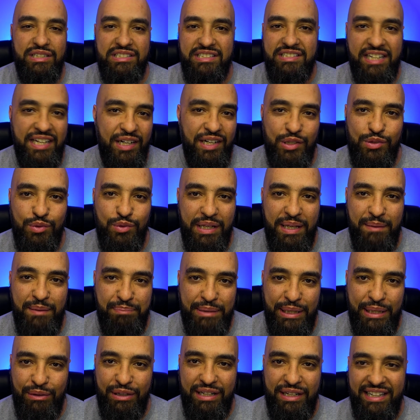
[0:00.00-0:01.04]
just kills with
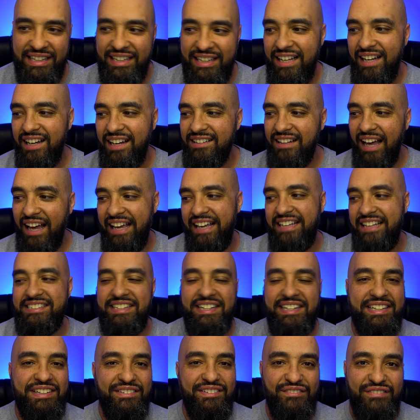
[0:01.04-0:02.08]
impunity. Like, isn't
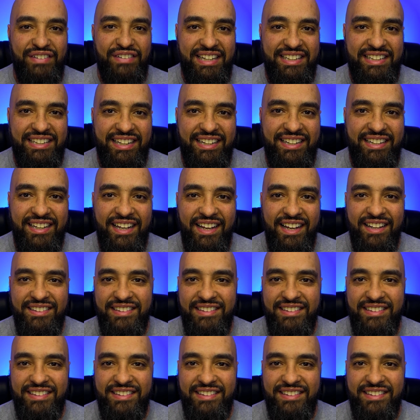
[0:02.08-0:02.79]
it convenient?